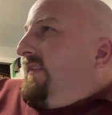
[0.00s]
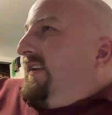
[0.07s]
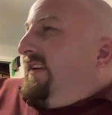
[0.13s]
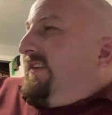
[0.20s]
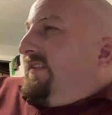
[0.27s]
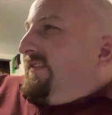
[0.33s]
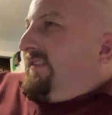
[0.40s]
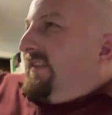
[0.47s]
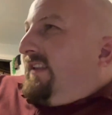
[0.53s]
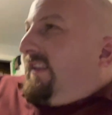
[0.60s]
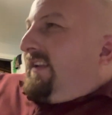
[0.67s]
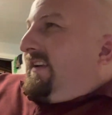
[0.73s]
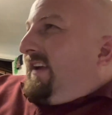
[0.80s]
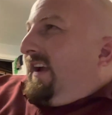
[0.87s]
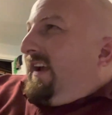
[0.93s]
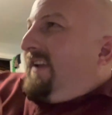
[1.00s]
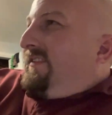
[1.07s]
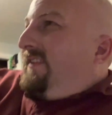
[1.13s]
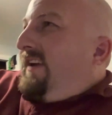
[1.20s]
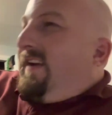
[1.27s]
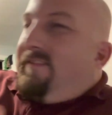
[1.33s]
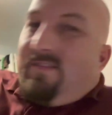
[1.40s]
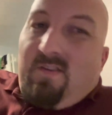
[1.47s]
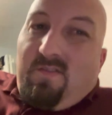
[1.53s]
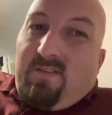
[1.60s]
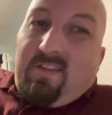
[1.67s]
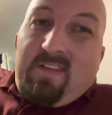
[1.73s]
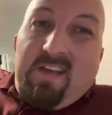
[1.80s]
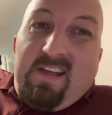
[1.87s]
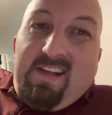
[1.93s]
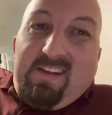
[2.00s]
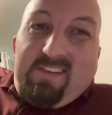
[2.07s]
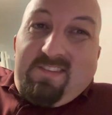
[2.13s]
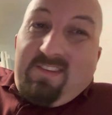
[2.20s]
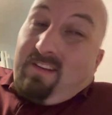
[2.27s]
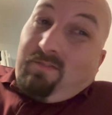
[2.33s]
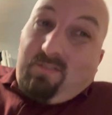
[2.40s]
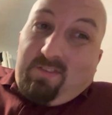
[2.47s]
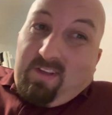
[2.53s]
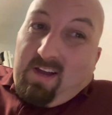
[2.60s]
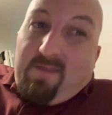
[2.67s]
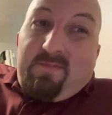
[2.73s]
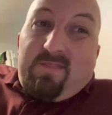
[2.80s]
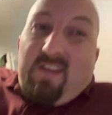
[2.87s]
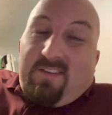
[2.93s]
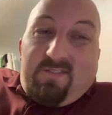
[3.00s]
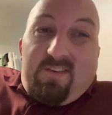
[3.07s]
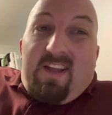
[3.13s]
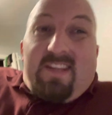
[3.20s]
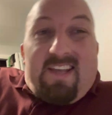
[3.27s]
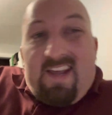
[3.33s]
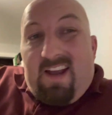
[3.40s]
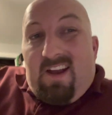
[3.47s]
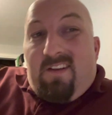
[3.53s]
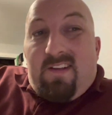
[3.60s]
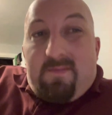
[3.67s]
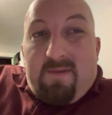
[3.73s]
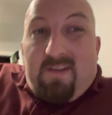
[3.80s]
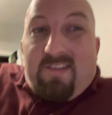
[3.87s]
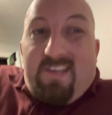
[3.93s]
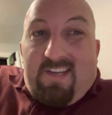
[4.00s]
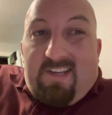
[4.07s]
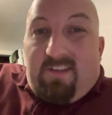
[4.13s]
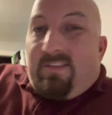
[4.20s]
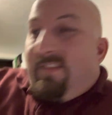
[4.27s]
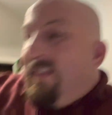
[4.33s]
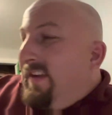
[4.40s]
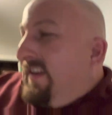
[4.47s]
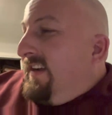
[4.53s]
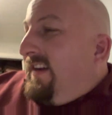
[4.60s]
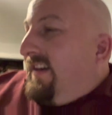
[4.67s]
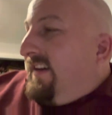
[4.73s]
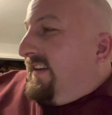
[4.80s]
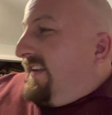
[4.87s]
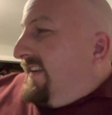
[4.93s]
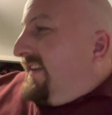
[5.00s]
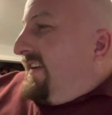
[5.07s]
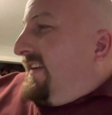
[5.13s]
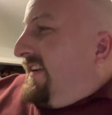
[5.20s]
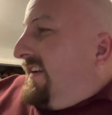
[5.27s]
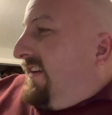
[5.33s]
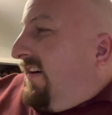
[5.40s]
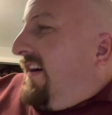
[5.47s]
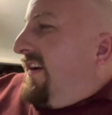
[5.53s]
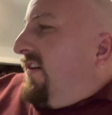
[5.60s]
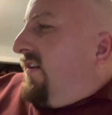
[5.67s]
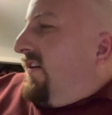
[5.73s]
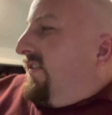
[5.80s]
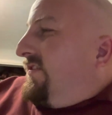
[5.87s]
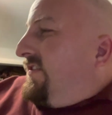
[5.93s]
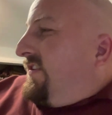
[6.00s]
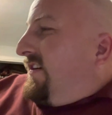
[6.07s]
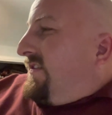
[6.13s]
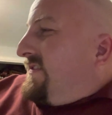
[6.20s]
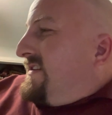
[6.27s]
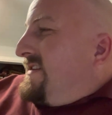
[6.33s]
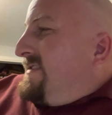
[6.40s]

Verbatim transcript: as as I've noted several times, I do not care about kickers at, at all. So